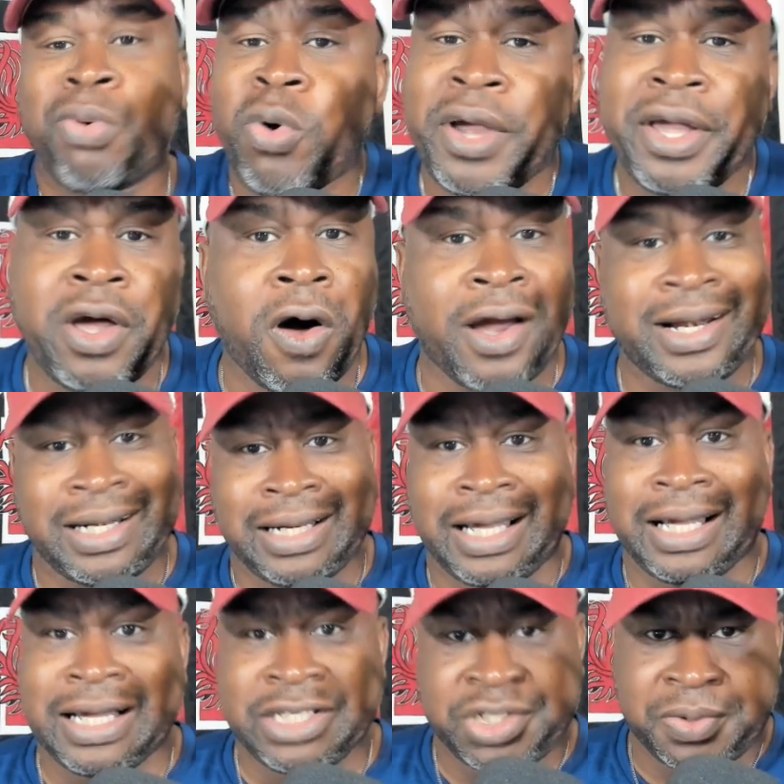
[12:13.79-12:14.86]
point guard in the
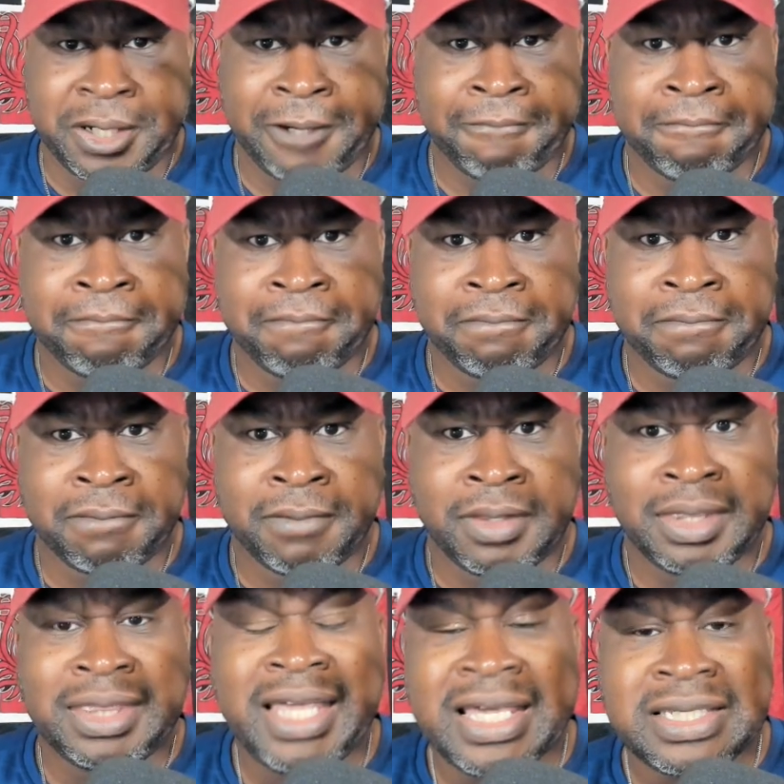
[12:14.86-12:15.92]
country.
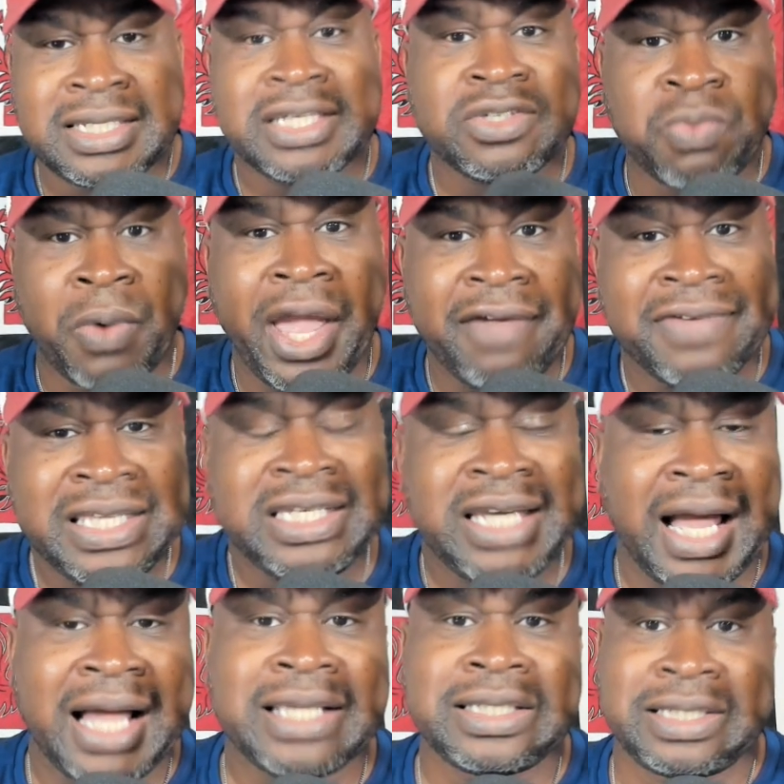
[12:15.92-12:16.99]
This is Raven
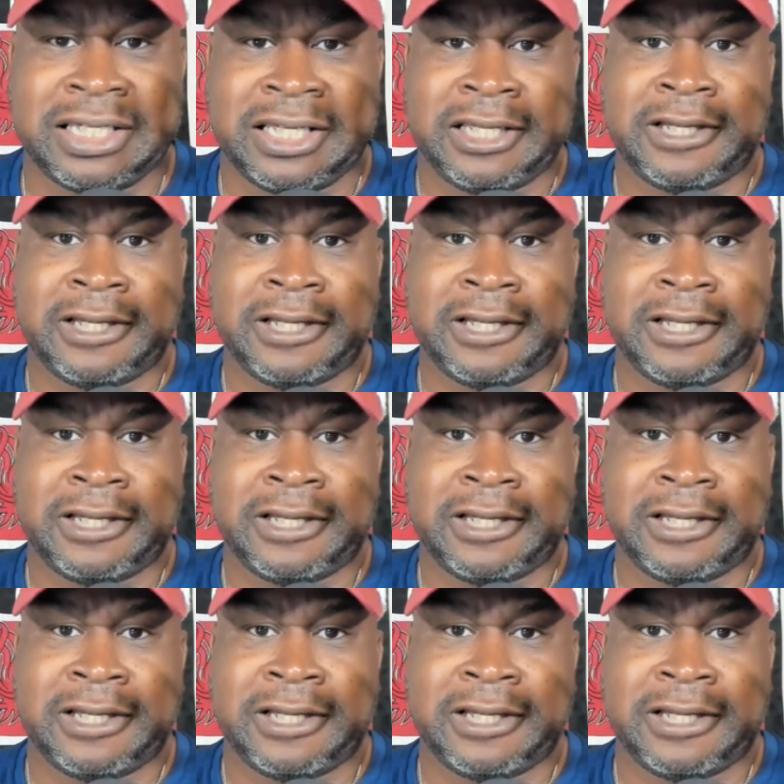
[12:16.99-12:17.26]
Johnson,